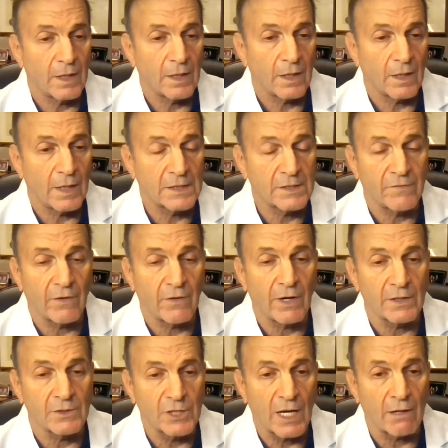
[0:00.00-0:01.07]
it's a
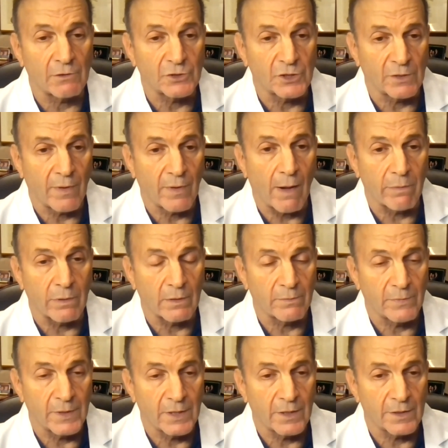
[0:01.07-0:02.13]
very challenging problem
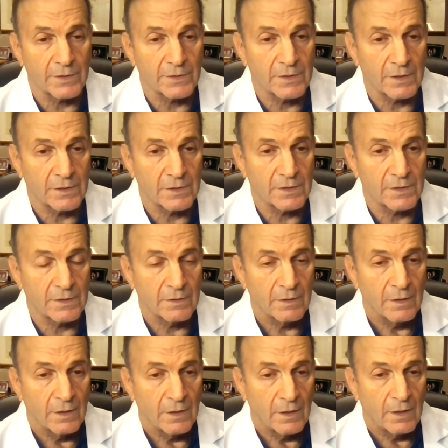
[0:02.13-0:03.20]
because it's
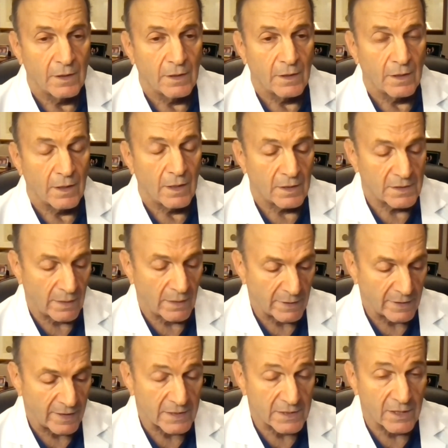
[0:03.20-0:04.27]

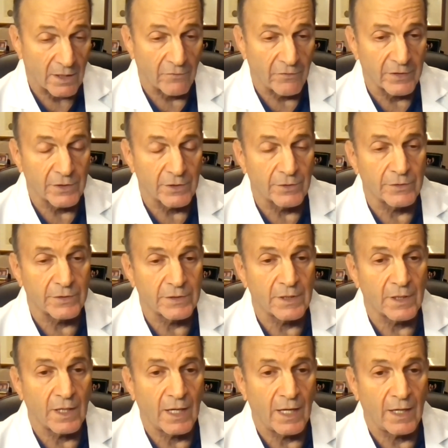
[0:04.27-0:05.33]
something that's self-induced,
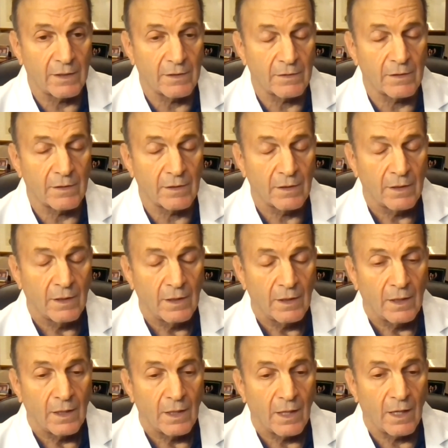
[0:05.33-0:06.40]
and
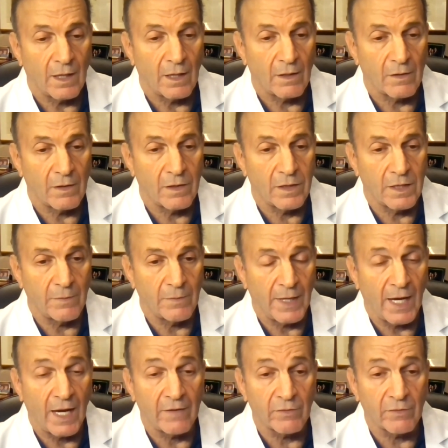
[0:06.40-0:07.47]
the
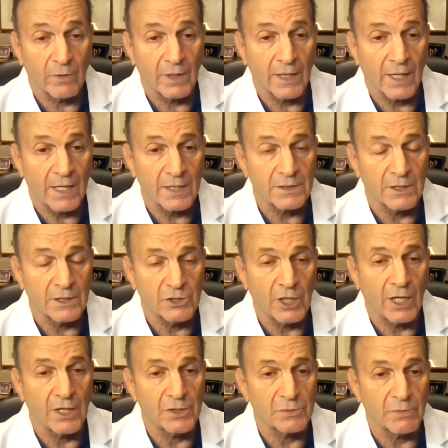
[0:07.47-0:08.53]
behavior really has to
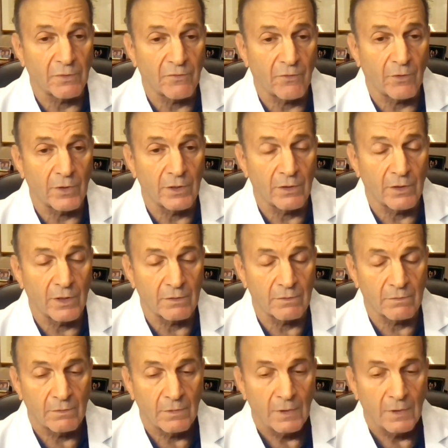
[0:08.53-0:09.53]
change before you can